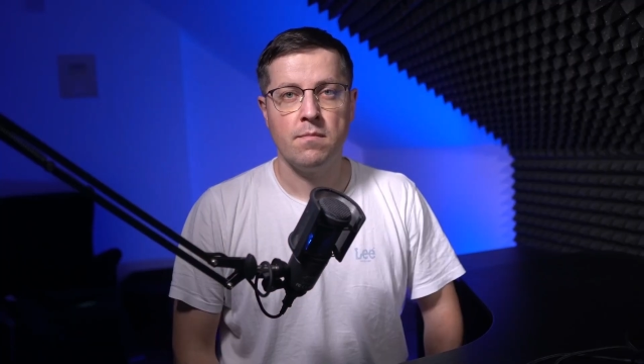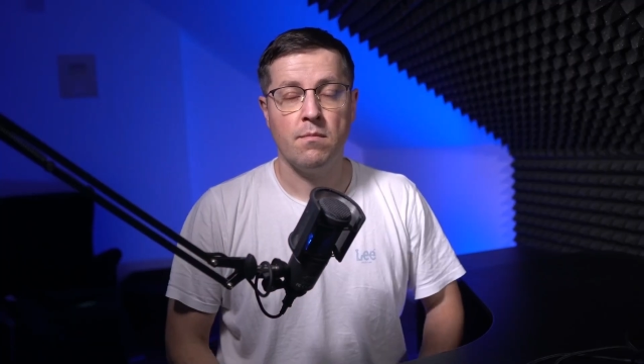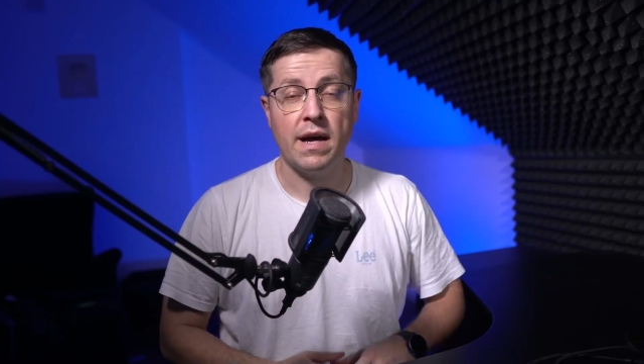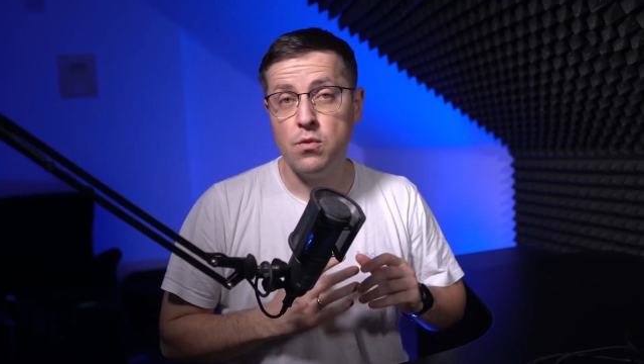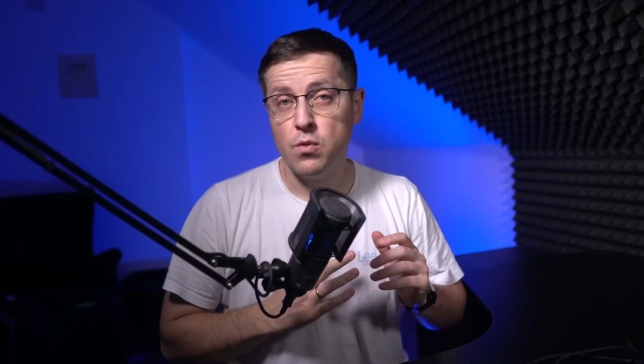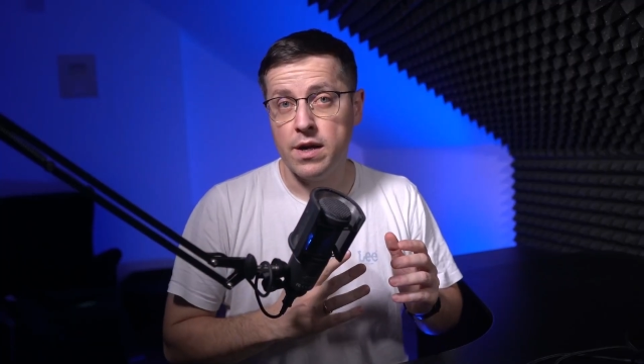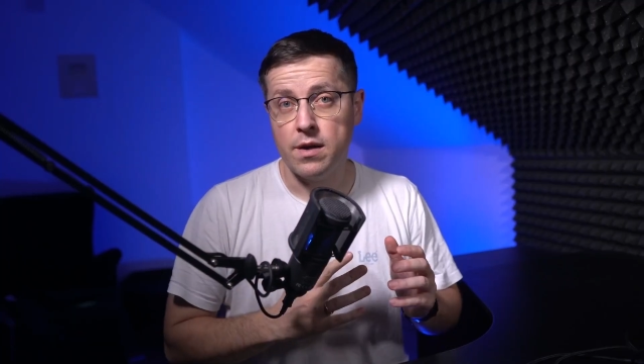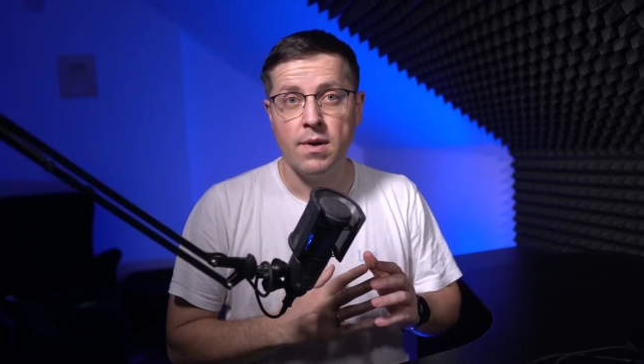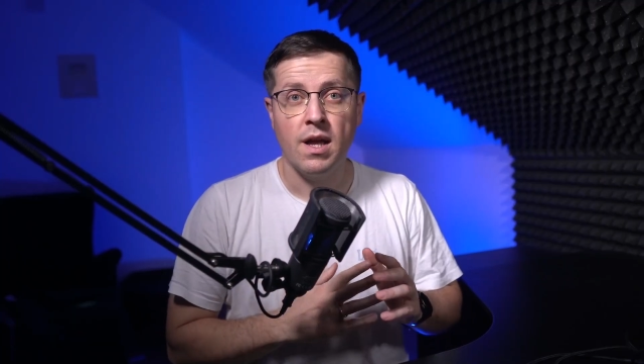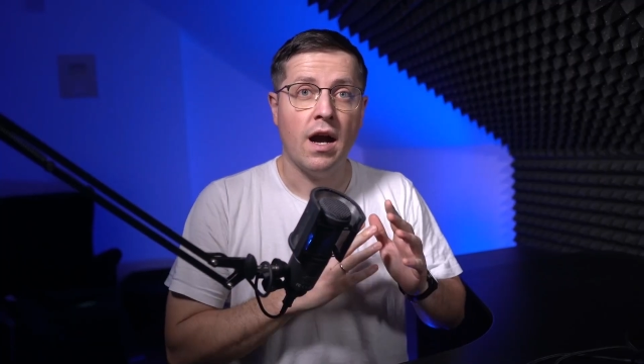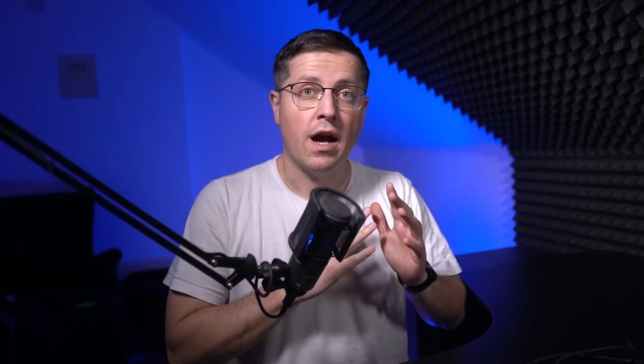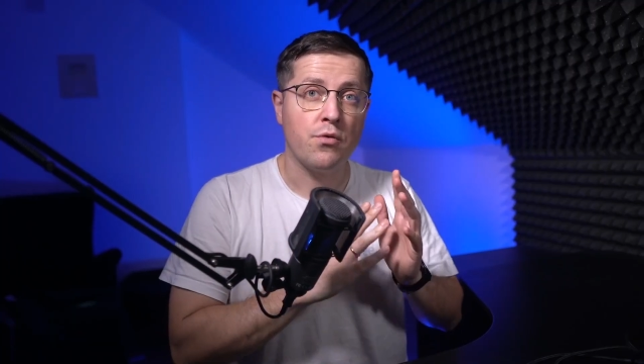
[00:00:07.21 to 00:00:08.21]
By the way,
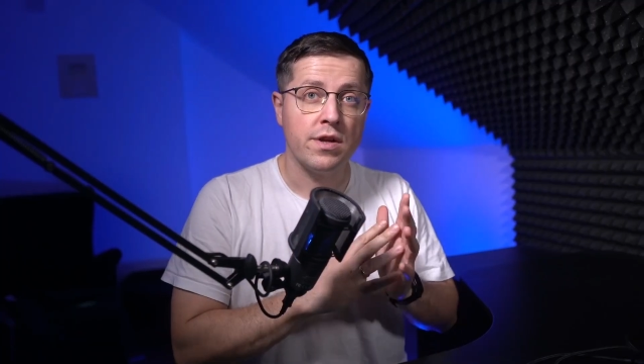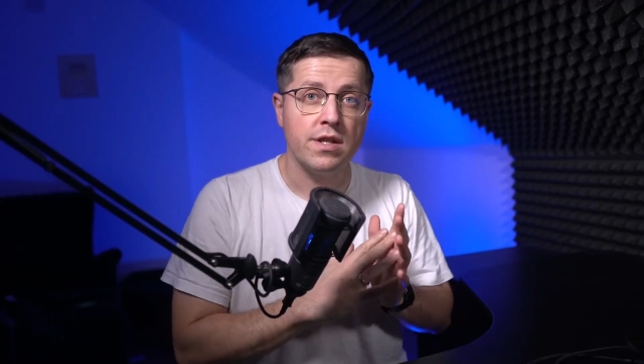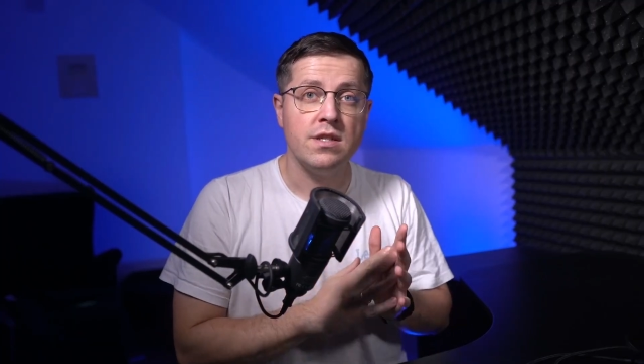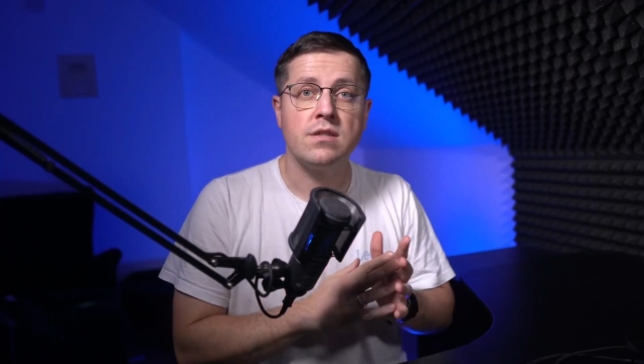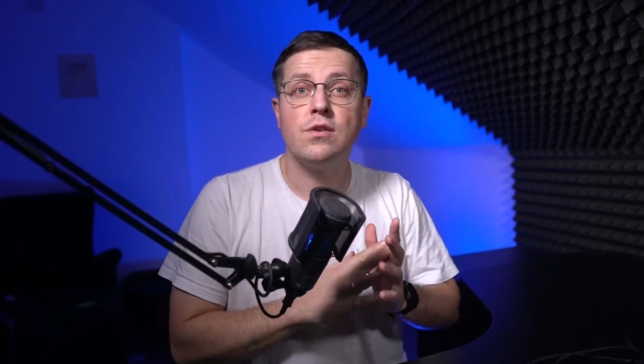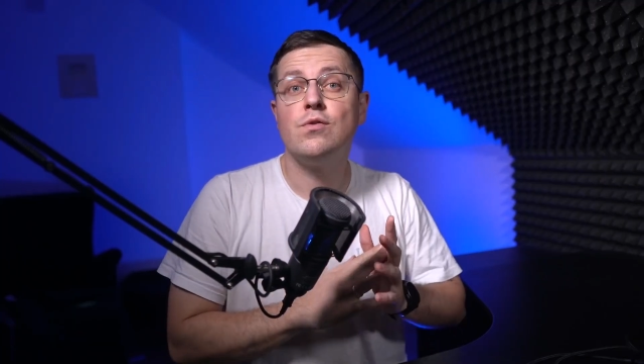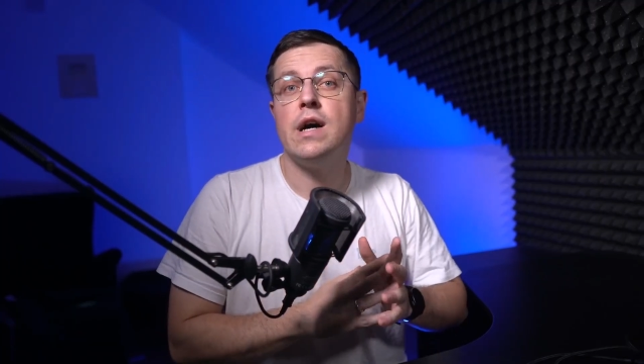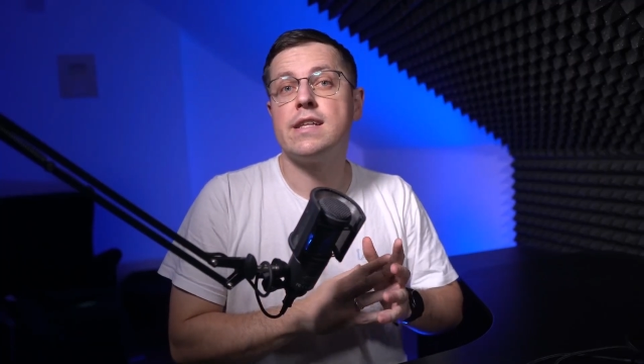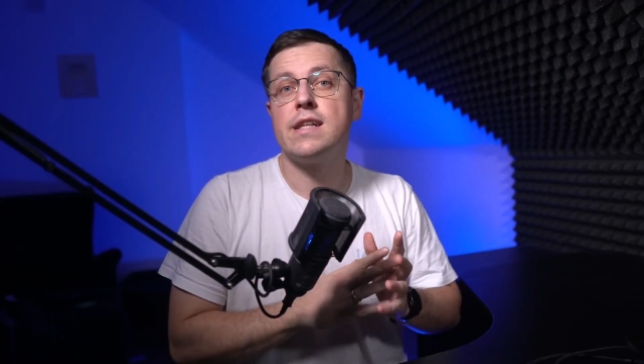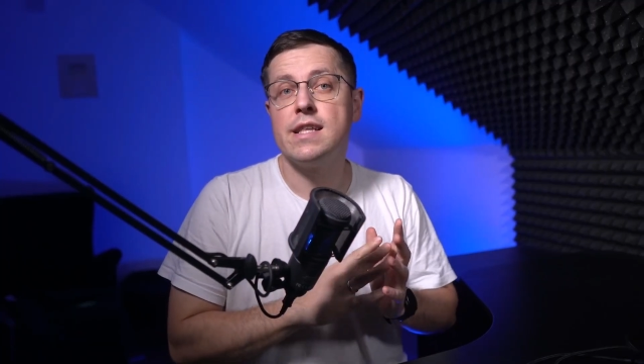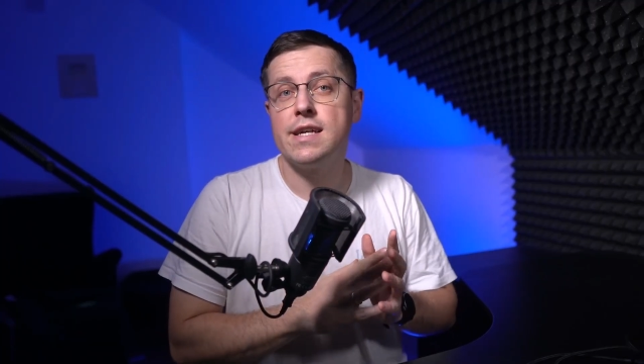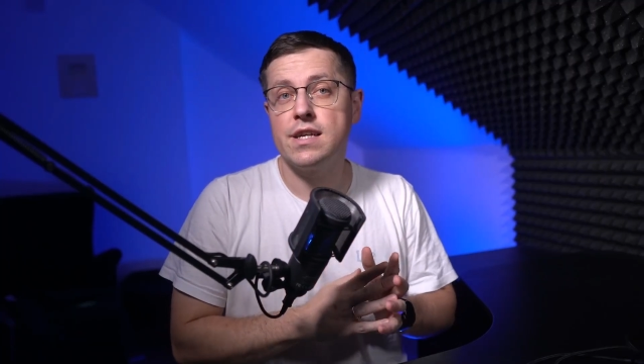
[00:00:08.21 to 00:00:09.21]
I release Google
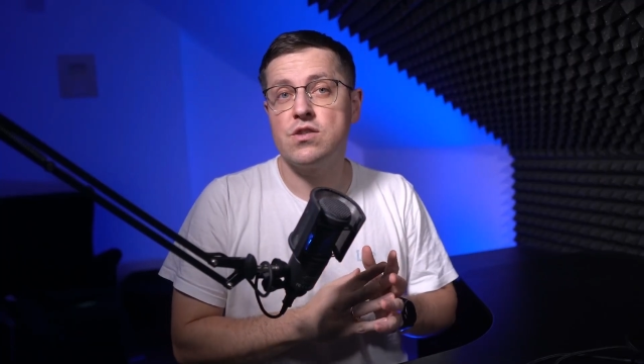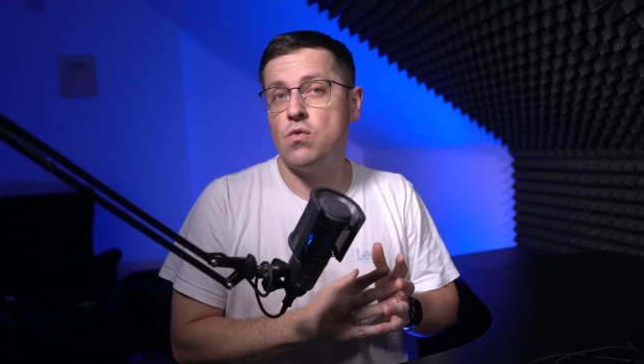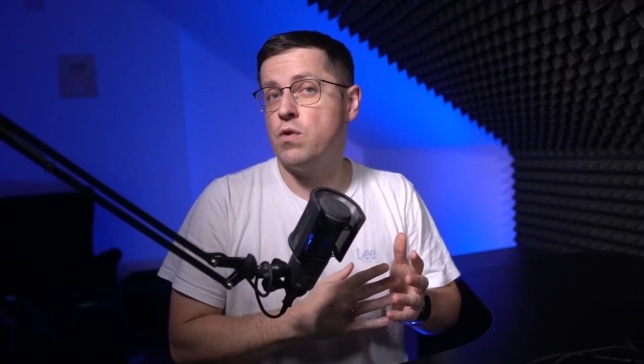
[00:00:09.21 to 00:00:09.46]
Analytics